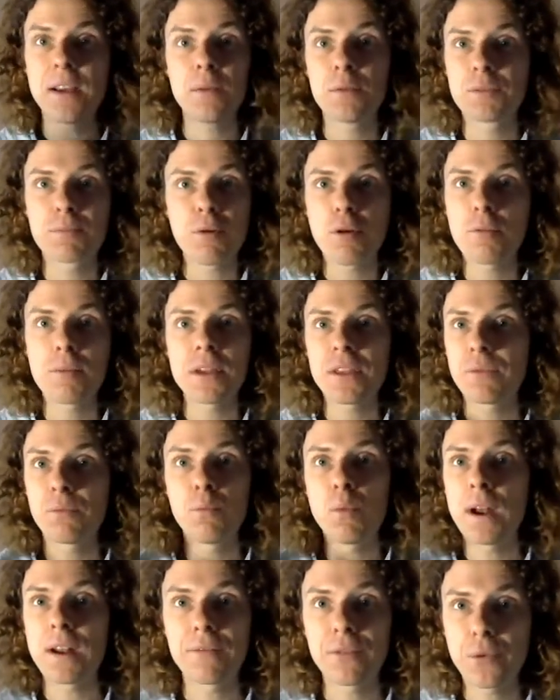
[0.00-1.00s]
was probably
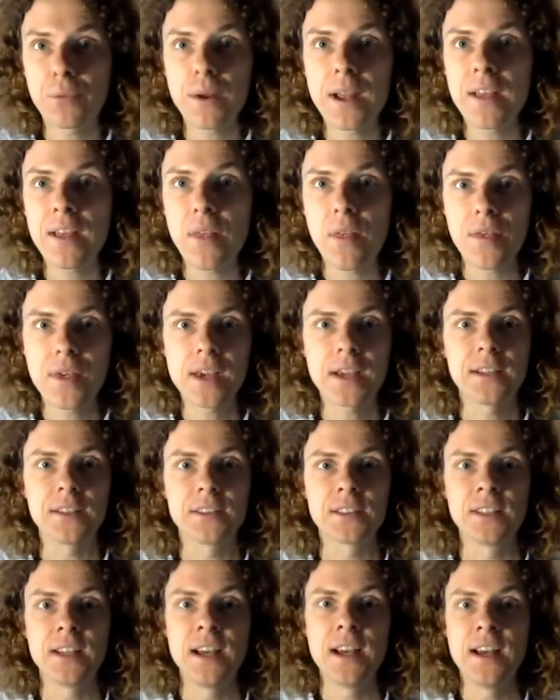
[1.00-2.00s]
one of three other
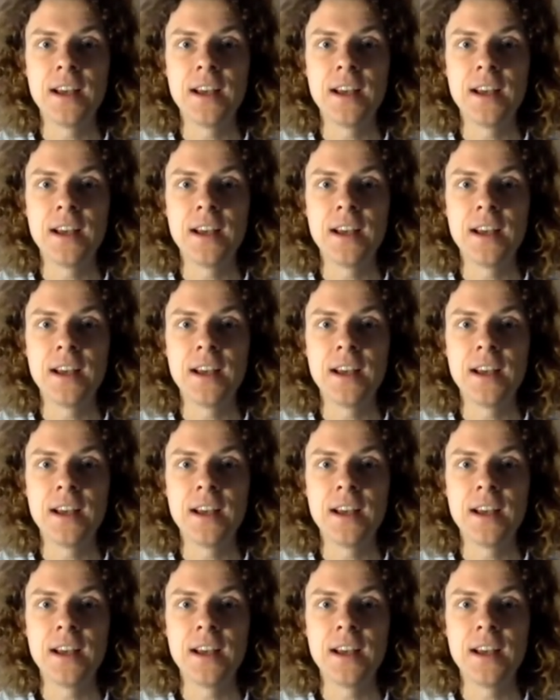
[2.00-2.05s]
things.